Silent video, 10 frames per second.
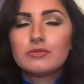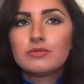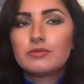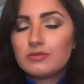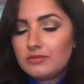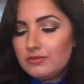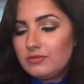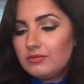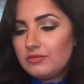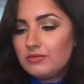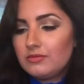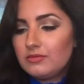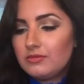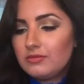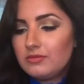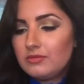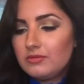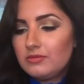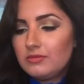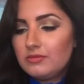
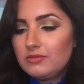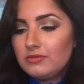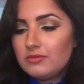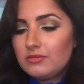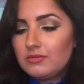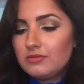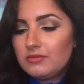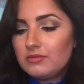No one is speaking in this clip.